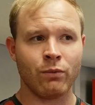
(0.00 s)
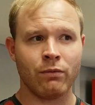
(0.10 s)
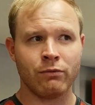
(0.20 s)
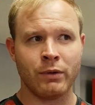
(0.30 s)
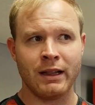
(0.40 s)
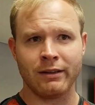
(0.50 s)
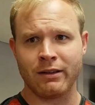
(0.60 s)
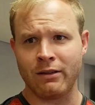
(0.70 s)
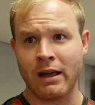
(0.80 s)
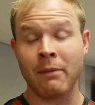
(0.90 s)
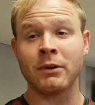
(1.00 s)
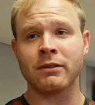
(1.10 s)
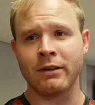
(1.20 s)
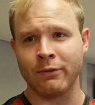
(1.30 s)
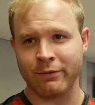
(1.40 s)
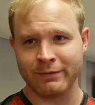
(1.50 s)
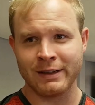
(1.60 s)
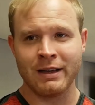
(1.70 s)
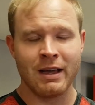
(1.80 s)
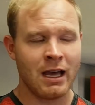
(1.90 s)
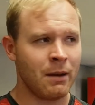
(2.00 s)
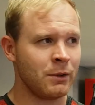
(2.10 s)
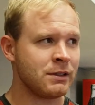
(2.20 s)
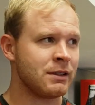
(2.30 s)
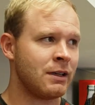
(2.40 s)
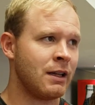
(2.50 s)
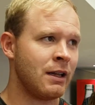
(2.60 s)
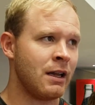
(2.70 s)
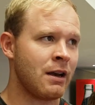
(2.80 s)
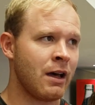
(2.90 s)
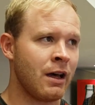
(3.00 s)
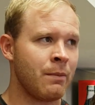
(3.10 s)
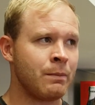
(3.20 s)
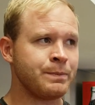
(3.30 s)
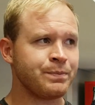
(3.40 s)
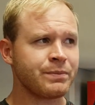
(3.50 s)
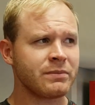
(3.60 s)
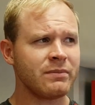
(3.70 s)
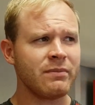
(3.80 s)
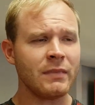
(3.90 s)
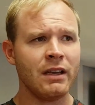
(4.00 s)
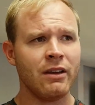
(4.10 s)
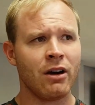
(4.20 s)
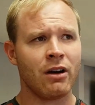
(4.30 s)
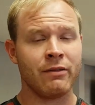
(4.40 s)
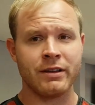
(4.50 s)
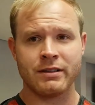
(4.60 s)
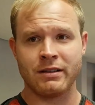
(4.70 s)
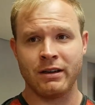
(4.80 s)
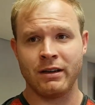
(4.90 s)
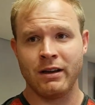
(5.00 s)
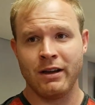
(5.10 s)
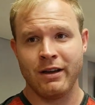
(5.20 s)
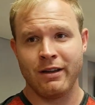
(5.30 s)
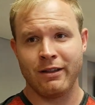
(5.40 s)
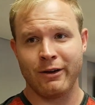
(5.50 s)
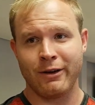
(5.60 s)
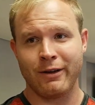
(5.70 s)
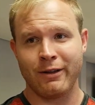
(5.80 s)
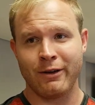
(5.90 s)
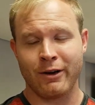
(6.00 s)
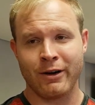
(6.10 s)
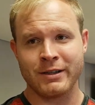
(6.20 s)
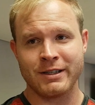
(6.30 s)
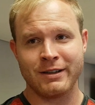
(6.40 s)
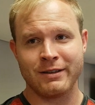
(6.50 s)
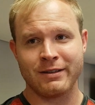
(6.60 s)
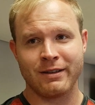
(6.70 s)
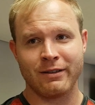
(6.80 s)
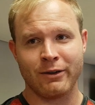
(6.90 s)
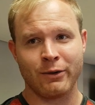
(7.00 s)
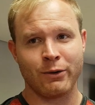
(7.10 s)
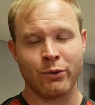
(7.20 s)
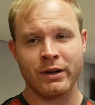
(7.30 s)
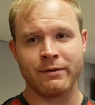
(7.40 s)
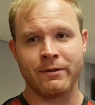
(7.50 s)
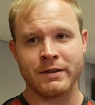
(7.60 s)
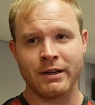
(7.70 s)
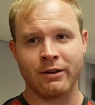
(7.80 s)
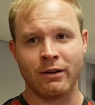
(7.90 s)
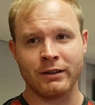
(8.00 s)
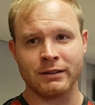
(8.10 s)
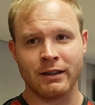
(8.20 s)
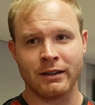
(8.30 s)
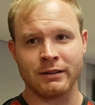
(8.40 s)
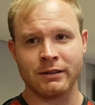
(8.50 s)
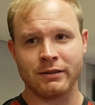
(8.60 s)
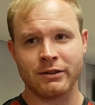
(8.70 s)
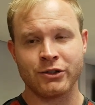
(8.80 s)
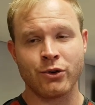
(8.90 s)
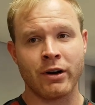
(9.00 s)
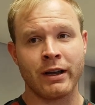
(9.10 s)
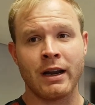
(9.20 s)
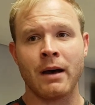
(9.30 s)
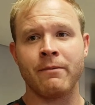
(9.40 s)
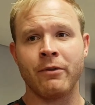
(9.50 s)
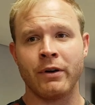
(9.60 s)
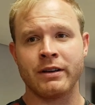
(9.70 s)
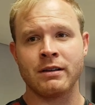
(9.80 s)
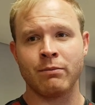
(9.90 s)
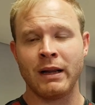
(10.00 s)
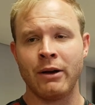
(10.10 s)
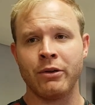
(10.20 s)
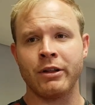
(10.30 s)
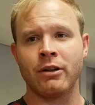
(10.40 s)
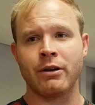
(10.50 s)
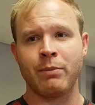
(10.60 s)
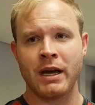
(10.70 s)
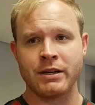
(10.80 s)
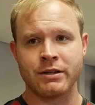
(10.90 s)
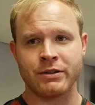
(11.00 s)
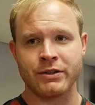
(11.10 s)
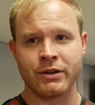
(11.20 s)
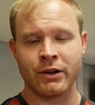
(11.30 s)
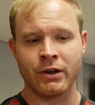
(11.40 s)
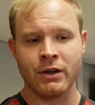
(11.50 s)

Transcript: Wellington, Hamilton, and then obviously the RGs are always physical and strong and up for it and play with a lot of passion. So.